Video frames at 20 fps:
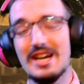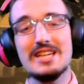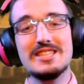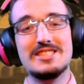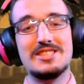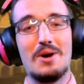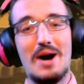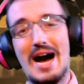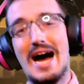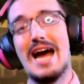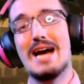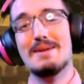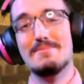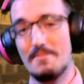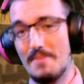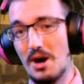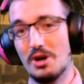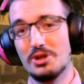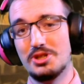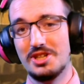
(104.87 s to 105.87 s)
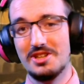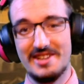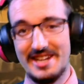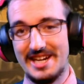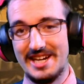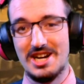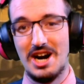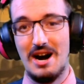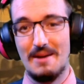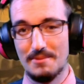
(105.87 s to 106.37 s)
So I am emotionally
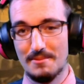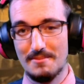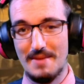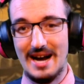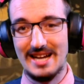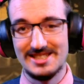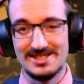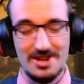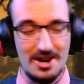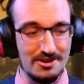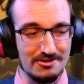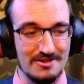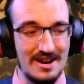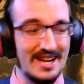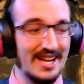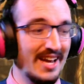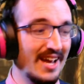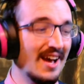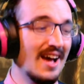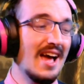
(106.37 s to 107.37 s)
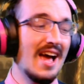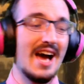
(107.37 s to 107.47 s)
compromised already,